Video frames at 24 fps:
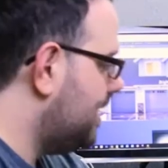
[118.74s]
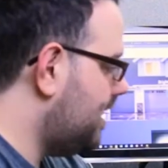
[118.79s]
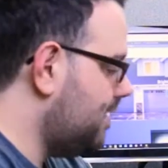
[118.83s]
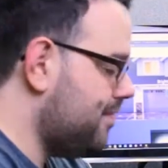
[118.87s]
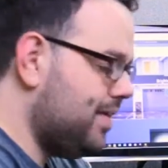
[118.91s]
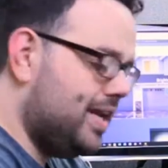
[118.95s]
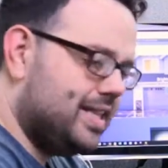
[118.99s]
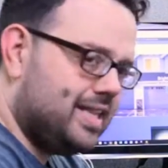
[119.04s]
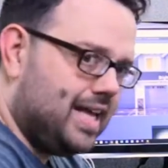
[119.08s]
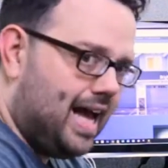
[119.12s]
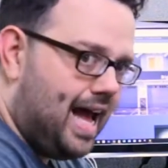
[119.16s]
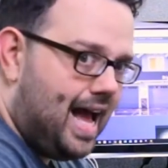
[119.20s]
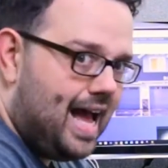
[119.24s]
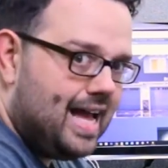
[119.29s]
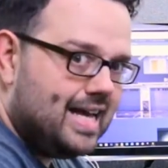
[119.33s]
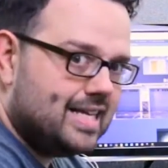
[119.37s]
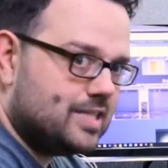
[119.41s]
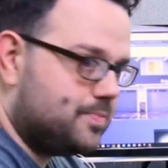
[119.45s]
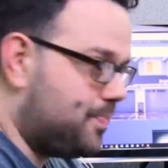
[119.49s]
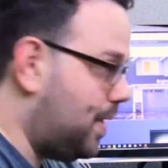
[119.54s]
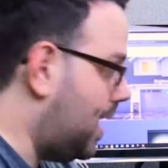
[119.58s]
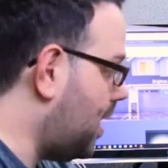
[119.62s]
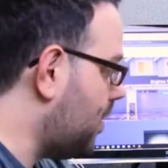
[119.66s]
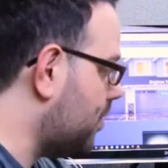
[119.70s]
Even at the
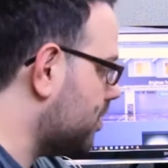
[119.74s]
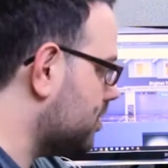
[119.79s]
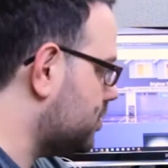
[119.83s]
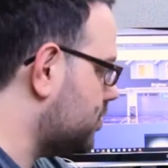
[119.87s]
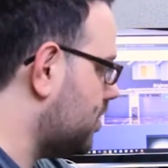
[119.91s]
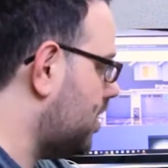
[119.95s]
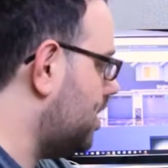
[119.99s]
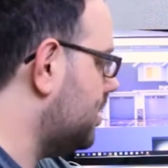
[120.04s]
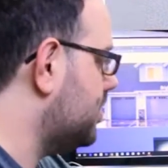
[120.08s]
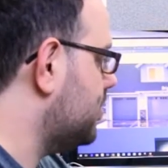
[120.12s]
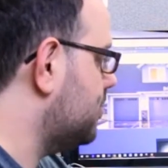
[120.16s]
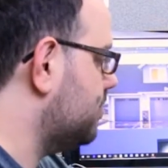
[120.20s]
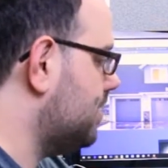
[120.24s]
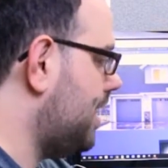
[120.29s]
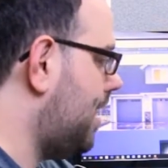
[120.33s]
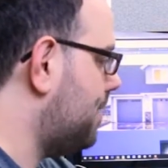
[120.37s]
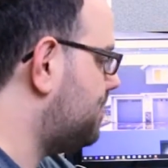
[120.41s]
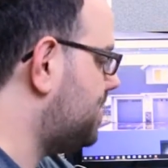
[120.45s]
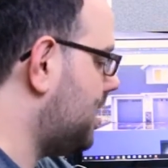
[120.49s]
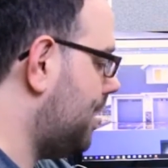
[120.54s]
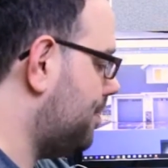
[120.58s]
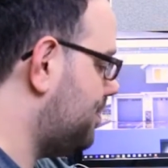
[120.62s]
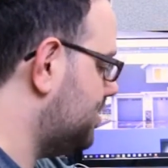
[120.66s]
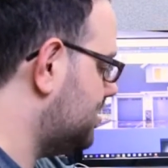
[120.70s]
highest power draw, your
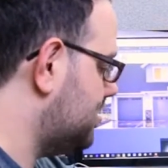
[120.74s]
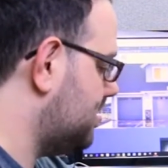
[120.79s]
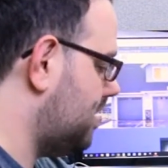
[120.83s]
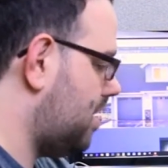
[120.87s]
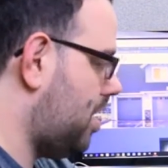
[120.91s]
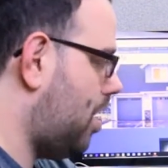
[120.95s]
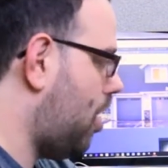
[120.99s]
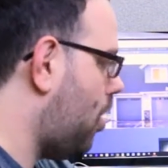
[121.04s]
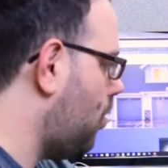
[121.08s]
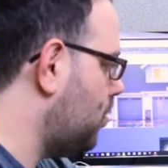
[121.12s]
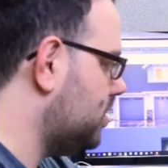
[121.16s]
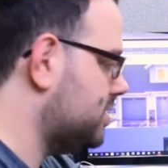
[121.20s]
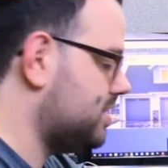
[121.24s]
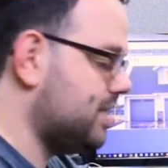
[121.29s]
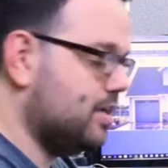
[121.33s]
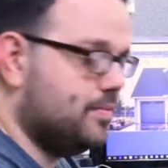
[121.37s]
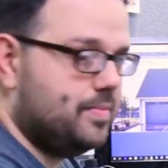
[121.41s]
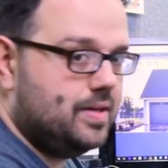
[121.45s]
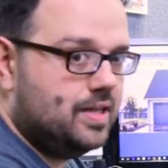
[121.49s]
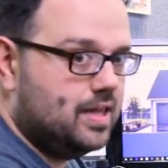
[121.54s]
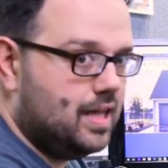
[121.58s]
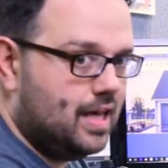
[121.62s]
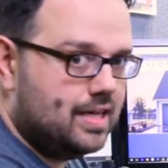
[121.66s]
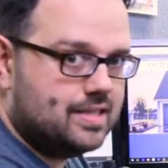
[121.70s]
laptop is always going to
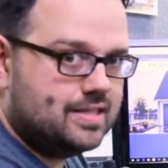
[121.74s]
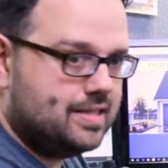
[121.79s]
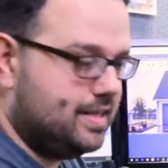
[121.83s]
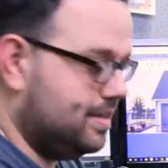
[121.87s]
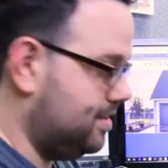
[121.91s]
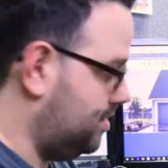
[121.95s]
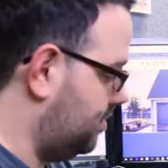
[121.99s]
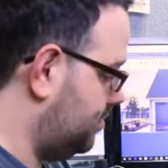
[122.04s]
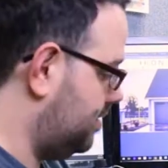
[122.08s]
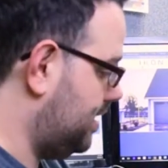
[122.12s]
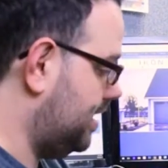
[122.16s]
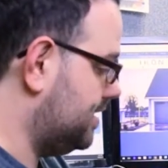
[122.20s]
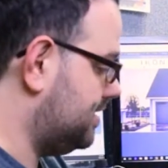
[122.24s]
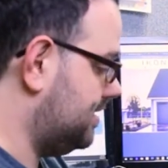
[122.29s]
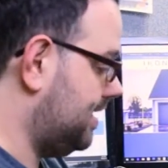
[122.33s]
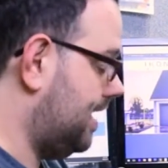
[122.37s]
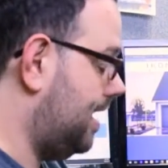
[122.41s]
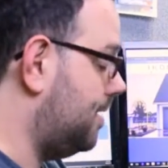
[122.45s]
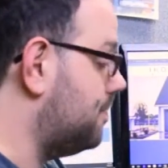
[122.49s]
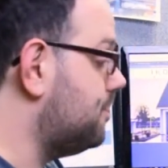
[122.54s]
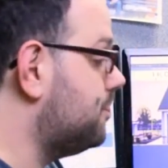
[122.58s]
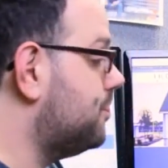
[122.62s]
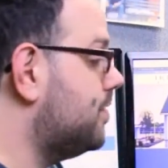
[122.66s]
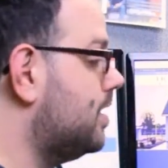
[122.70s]
be less than your
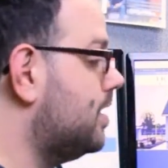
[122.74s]
desktop.